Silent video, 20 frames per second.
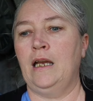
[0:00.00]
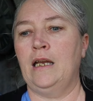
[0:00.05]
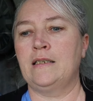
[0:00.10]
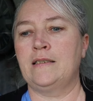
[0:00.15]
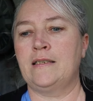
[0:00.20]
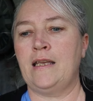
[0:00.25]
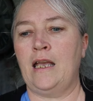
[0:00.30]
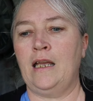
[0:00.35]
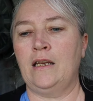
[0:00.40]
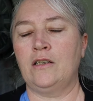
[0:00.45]

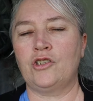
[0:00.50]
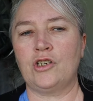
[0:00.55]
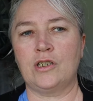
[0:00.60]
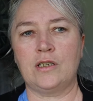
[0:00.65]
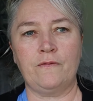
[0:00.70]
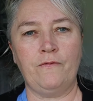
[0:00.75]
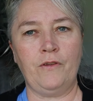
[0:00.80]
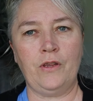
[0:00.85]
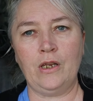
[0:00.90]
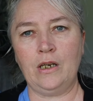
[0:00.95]
is that
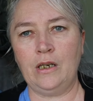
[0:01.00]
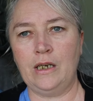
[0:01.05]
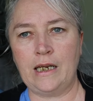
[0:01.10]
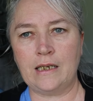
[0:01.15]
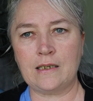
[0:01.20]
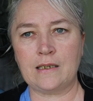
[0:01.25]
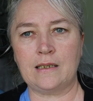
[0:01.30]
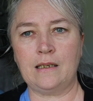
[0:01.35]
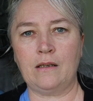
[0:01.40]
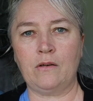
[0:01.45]
just for the
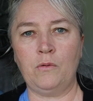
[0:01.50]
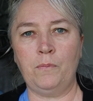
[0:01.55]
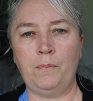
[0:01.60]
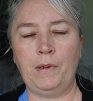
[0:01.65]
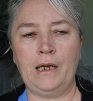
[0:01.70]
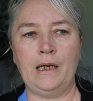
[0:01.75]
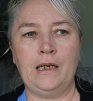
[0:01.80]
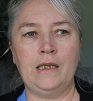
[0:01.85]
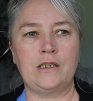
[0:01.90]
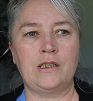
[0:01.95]
next little
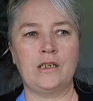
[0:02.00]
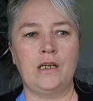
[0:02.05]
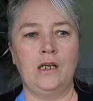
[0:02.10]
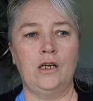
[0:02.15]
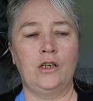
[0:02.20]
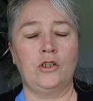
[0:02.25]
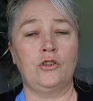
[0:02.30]
bit